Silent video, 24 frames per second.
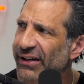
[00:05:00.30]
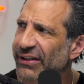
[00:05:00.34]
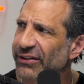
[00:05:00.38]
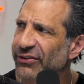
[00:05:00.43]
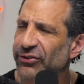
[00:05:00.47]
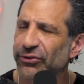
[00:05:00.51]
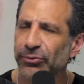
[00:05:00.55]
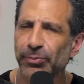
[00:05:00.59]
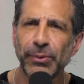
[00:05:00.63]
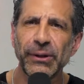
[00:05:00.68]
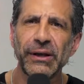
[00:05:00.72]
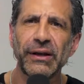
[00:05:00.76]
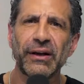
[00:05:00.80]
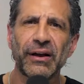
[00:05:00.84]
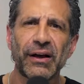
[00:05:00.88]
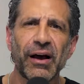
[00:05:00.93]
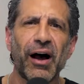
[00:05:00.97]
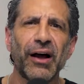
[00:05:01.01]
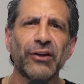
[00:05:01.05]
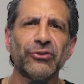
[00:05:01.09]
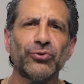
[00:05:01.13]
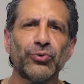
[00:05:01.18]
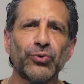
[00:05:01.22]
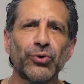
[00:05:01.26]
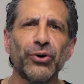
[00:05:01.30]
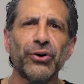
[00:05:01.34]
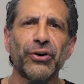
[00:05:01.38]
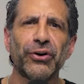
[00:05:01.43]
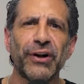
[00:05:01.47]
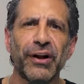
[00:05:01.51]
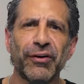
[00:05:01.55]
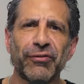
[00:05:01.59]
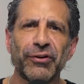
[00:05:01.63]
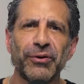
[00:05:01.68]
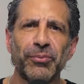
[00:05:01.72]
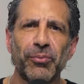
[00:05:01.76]
I could speak God's
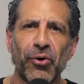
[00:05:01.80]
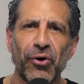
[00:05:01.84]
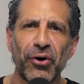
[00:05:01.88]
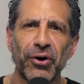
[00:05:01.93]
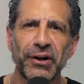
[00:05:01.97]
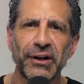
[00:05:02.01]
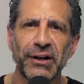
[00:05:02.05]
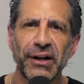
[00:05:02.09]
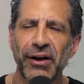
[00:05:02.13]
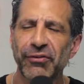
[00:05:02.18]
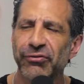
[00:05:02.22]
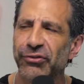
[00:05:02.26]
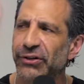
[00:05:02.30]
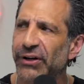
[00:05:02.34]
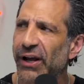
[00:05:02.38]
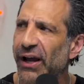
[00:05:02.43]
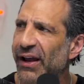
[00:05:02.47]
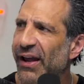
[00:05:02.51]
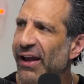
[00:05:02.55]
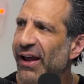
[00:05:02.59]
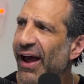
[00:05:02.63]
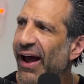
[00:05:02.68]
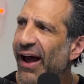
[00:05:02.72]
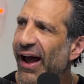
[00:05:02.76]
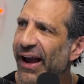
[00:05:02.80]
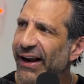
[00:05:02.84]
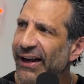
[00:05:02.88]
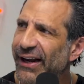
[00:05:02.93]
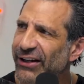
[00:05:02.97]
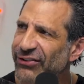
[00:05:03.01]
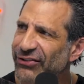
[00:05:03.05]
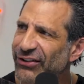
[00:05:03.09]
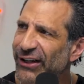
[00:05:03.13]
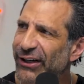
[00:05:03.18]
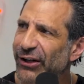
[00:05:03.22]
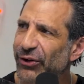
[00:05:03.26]
word every morning and every night. I
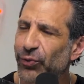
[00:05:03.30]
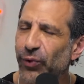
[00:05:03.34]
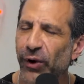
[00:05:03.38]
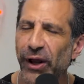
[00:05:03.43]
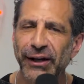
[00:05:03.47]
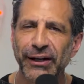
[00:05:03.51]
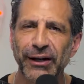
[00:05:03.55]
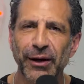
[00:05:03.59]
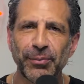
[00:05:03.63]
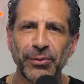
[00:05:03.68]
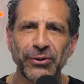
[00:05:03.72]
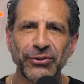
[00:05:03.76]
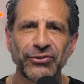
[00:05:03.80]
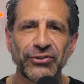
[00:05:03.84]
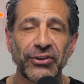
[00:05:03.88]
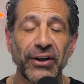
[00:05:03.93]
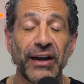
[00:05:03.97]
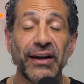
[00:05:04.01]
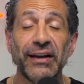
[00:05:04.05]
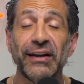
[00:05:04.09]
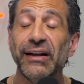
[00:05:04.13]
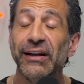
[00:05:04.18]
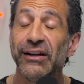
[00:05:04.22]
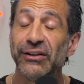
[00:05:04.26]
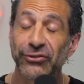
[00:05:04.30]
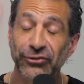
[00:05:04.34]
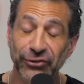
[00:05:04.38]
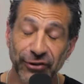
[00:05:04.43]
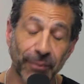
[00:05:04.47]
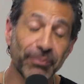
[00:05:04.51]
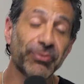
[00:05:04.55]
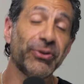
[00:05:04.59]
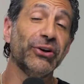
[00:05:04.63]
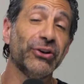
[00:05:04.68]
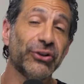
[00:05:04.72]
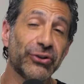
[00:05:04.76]
guess I could wake up and say,
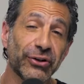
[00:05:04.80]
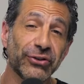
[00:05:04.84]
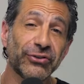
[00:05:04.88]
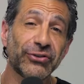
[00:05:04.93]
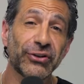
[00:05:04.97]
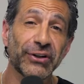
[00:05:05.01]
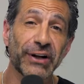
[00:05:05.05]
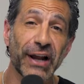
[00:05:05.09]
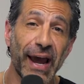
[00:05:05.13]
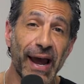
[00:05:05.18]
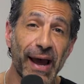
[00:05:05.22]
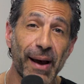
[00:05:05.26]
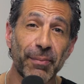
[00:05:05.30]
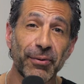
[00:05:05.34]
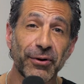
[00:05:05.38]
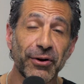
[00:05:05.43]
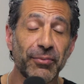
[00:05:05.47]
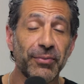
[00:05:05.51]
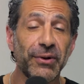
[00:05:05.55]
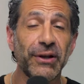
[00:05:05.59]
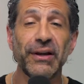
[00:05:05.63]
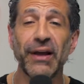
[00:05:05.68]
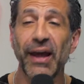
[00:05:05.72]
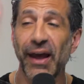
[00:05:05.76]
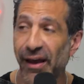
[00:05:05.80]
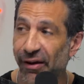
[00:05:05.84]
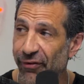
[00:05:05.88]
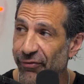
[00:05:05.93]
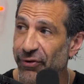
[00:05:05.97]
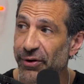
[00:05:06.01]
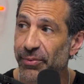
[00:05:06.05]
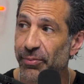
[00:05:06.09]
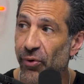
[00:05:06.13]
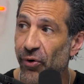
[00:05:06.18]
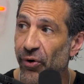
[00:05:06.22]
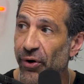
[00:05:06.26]
something good's going to happen to me
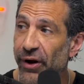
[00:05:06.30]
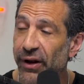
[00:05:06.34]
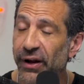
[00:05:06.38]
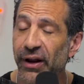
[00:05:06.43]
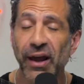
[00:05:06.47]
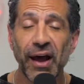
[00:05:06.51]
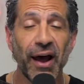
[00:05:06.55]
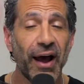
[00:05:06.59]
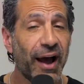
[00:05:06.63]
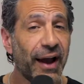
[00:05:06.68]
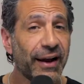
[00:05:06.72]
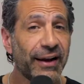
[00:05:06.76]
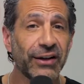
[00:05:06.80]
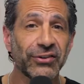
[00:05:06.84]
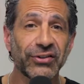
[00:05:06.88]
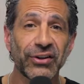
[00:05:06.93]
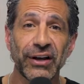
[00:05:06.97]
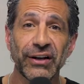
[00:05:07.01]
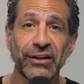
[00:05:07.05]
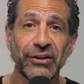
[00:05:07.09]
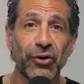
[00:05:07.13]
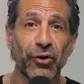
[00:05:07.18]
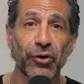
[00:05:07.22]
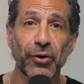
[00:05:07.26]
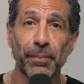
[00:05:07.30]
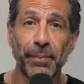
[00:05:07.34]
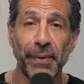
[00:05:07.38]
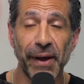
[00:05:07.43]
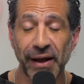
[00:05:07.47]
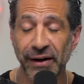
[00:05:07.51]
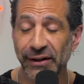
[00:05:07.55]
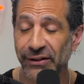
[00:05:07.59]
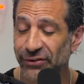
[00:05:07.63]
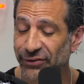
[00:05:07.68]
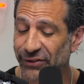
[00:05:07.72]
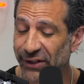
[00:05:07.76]
every morning. I guess I could go to
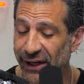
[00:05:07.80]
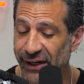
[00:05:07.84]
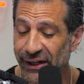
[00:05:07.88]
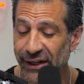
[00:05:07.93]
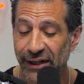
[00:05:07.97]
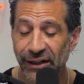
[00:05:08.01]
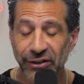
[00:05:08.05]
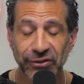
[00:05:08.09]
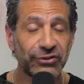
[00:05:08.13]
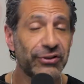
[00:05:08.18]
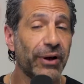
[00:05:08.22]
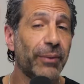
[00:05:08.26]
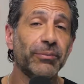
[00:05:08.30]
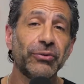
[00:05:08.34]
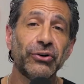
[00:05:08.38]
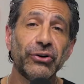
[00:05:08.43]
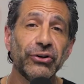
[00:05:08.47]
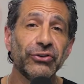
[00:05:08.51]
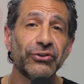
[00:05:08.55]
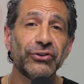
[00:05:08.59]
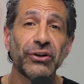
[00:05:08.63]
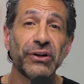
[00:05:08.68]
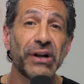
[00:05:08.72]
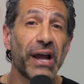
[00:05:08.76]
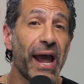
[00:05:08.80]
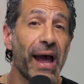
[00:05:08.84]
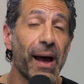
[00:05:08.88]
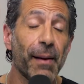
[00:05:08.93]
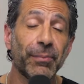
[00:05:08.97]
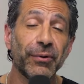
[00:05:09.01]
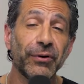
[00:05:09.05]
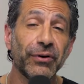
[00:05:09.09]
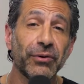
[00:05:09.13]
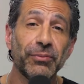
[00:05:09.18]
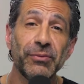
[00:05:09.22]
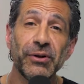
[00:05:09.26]
bed and say, something good's going to
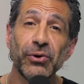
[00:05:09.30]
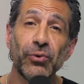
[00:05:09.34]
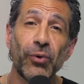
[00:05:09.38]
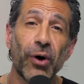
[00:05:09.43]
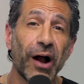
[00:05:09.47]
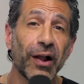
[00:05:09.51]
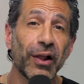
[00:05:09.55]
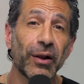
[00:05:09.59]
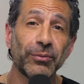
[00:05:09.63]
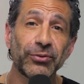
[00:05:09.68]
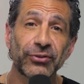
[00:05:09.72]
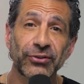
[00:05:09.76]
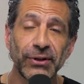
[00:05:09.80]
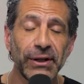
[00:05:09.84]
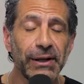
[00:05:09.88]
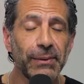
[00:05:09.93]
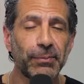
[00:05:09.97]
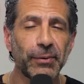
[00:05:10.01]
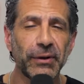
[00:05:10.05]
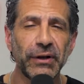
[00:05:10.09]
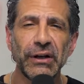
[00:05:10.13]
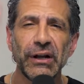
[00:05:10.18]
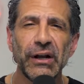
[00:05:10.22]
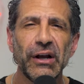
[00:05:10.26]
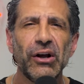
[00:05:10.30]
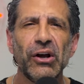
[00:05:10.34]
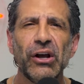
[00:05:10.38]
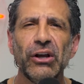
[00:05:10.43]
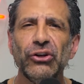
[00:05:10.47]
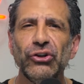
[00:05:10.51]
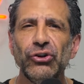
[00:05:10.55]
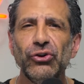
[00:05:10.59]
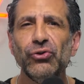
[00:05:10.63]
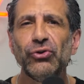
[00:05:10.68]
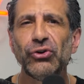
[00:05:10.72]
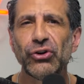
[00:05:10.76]
happen to me while I'm sleeping.
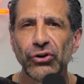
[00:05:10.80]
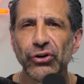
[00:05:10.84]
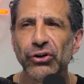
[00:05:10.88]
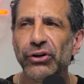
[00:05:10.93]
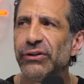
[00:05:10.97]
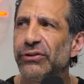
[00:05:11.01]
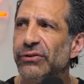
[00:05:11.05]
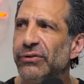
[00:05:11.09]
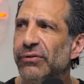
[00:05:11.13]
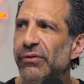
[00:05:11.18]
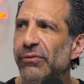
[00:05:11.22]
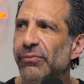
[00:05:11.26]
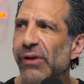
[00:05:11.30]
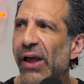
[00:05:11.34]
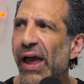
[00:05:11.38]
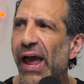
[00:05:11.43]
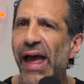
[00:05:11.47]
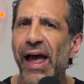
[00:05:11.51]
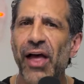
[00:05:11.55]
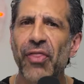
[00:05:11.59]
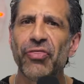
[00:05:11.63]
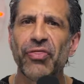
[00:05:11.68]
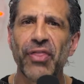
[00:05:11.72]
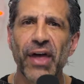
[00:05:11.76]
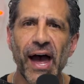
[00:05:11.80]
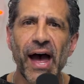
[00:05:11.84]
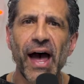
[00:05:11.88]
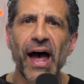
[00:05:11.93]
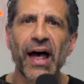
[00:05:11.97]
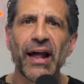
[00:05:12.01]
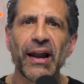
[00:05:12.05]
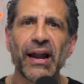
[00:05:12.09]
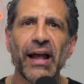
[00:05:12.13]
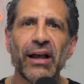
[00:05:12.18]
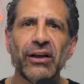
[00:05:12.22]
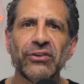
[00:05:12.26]
You could add
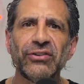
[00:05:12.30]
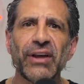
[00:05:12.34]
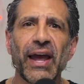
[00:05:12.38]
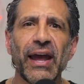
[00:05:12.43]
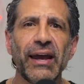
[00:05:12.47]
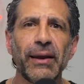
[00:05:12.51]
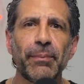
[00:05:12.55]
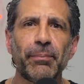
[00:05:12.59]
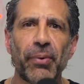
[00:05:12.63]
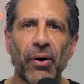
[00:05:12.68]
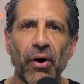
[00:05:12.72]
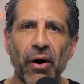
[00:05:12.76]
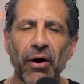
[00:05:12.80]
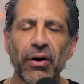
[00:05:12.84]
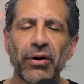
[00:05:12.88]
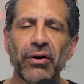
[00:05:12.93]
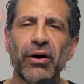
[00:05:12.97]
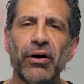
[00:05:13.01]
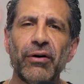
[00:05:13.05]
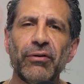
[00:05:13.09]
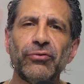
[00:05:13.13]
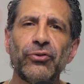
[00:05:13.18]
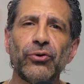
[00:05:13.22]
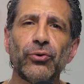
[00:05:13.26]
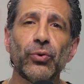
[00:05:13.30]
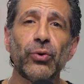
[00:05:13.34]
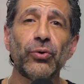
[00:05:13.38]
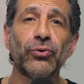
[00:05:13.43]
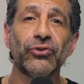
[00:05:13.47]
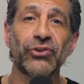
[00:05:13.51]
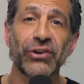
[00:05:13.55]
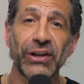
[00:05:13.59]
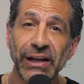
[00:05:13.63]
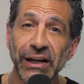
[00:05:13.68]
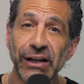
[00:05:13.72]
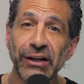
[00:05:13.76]
that as a part of the
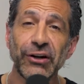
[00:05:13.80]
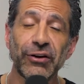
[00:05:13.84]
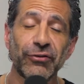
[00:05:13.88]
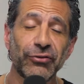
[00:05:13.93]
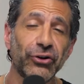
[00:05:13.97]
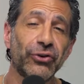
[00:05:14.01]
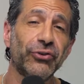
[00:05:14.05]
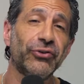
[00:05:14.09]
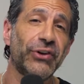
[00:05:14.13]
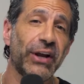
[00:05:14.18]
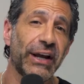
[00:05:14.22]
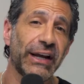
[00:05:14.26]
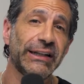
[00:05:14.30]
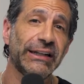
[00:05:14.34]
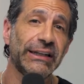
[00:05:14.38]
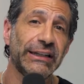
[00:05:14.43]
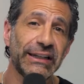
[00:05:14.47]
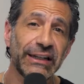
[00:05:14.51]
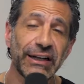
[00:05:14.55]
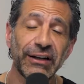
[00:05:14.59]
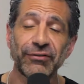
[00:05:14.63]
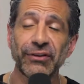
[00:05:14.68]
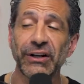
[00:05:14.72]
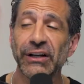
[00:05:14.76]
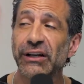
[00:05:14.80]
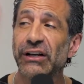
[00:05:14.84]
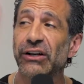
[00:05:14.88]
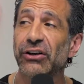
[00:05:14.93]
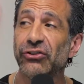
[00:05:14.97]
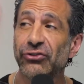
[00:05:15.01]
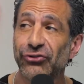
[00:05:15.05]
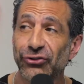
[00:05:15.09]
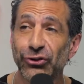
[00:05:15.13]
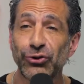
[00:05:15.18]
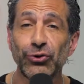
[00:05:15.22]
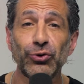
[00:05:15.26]
routine of your daily living,
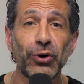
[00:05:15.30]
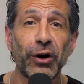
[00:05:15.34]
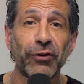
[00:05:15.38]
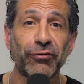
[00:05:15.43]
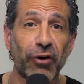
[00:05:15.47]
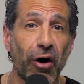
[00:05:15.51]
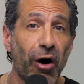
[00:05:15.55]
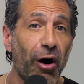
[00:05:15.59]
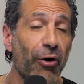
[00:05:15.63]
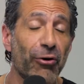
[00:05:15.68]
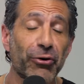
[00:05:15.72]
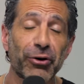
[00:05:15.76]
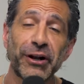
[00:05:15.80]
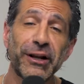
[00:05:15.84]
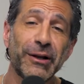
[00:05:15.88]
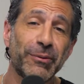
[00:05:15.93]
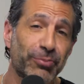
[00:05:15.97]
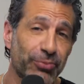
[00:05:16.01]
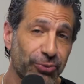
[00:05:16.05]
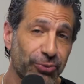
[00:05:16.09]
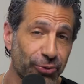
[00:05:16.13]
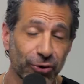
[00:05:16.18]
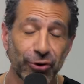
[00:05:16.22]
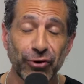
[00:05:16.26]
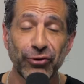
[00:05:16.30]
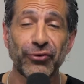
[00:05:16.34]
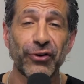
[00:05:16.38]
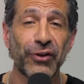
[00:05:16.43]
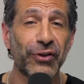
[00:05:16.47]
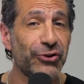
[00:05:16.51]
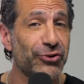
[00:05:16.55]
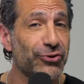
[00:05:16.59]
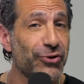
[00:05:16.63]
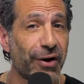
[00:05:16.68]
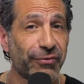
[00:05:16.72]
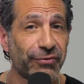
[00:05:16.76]
because you have already proven
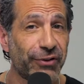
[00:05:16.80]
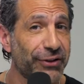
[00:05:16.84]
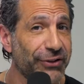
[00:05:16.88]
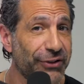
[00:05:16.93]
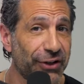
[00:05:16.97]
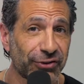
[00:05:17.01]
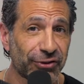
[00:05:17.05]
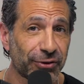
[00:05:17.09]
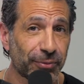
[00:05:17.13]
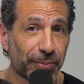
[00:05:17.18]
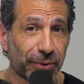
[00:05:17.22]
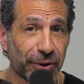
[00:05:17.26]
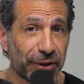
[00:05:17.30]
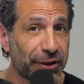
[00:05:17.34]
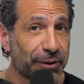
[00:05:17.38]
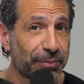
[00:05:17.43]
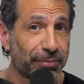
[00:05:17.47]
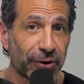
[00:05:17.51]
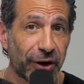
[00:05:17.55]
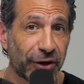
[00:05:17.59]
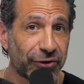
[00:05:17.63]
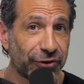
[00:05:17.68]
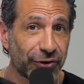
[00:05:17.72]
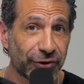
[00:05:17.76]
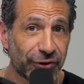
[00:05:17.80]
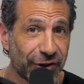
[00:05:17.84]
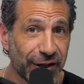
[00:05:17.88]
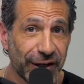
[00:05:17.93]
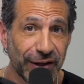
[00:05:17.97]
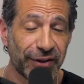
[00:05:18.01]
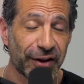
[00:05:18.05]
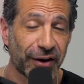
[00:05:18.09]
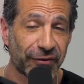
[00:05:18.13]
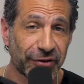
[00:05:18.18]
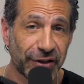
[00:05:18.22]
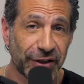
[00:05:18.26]
that you have the discipline to brush your
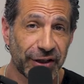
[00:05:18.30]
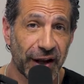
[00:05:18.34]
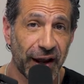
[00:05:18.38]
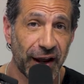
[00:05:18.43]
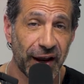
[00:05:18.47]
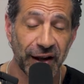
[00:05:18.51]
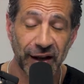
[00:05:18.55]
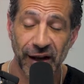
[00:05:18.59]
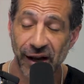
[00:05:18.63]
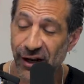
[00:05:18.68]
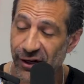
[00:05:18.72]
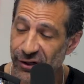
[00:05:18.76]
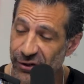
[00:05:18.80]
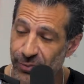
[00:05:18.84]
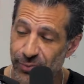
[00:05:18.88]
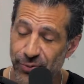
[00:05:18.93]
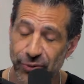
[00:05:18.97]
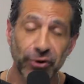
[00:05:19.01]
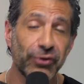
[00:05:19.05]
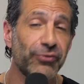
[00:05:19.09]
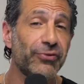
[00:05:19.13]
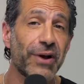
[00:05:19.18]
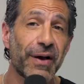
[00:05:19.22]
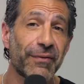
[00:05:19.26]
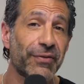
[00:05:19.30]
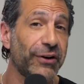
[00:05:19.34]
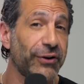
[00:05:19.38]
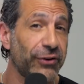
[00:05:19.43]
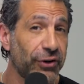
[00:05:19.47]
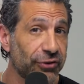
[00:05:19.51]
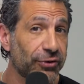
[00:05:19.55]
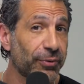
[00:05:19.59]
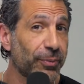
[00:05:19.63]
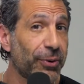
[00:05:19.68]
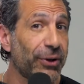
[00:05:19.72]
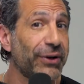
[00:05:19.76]
teeth every day. You prove you have the
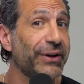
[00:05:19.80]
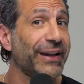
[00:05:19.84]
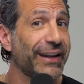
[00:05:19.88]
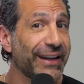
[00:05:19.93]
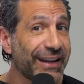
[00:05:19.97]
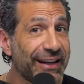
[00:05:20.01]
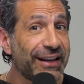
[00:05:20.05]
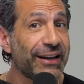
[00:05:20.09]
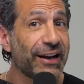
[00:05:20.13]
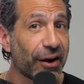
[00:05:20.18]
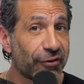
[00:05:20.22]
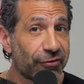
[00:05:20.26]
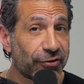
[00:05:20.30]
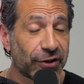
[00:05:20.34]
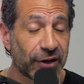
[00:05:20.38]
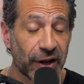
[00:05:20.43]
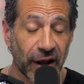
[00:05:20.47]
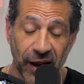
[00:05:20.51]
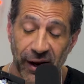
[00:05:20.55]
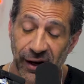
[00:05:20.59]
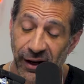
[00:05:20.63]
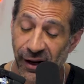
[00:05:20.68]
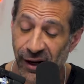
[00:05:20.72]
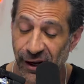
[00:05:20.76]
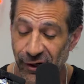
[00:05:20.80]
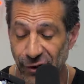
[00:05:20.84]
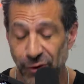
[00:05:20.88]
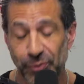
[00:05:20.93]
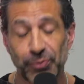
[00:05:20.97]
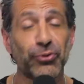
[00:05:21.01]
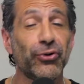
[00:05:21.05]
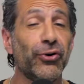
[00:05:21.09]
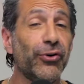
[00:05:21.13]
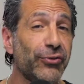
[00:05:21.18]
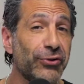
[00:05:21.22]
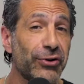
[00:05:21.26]
discipline to eat every day. You
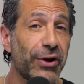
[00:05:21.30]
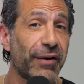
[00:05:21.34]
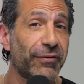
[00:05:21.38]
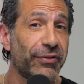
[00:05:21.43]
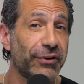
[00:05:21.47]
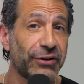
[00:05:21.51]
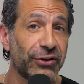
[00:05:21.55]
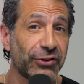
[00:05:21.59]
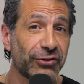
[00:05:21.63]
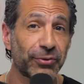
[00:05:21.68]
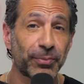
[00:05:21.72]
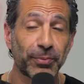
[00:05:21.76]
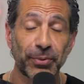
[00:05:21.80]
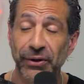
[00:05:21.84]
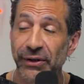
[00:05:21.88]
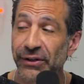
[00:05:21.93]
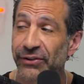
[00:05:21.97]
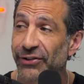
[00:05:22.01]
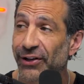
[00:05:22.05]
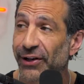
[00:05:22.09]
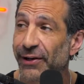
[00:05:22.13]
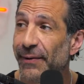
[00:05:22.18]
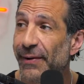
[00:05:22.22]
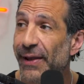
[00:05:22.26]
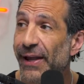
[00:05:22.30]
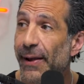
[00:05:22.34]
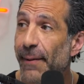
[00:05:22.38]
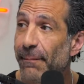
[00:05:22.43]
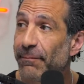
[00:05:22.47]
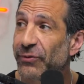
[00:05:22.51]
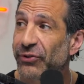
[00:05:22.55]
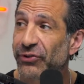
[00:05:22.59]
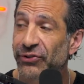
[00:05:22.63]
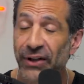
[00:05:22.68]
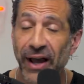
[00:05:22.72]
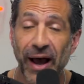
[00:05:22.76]
prove you have the discipline to
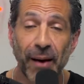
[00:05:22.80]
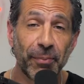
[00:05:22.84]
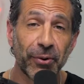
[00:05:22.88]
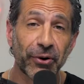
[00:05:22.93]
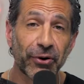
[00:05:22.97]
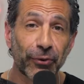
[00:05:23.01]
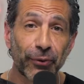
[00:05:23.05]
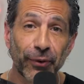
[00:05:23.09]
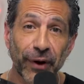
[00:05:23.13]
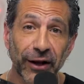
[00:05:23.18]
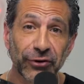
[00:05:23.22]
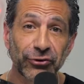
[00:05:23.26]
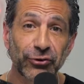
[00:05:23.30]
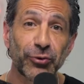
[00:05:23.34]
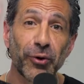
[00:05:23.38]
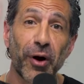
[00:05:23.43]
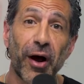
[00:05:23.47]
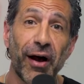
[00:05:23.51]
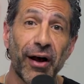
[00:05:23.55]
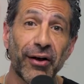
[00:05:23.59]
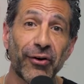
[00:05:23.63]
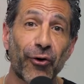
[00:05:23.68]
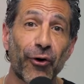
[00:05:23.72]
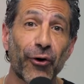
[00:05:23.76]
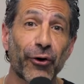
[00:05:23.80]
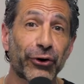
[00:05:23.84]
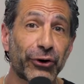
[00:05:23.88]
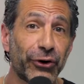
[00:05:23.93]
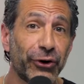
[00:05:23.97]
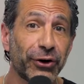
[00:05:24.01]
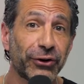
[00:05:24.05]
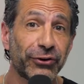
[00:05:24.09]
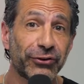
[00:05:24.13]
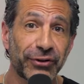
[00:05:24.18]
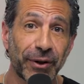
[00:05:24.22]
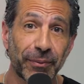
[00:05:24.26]
stop at a restaurant or
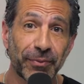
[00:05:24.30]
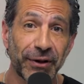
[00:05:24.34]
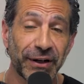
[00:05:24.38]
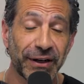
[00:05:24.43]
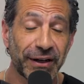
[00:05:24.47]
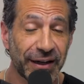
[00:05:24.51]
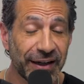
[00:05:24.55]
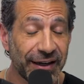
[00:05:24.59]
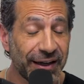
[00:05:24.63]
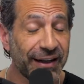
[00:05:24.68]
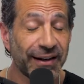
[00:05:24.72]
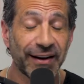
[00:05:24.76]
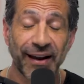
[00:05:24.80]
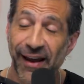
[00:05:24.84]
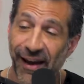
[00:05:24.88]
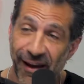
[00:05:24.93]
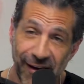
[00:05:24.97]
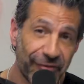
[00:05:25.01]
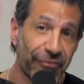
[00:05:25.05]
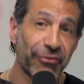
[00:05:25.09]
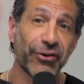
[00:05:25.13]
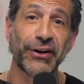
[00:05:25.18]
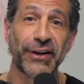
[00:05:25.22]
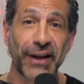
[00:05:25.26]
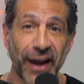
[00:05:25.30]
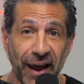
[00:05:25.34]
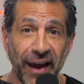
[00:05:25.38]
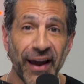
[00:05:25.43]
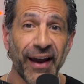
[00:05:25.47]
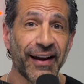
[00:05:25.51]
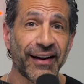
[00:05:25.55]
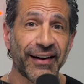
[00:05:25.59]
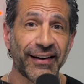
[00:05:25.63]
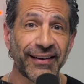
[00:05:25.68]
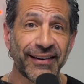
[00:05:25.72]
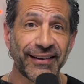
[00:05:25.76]
cook something to eat every
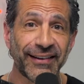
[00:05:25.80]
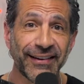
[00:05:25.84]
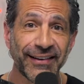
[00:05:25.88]
day.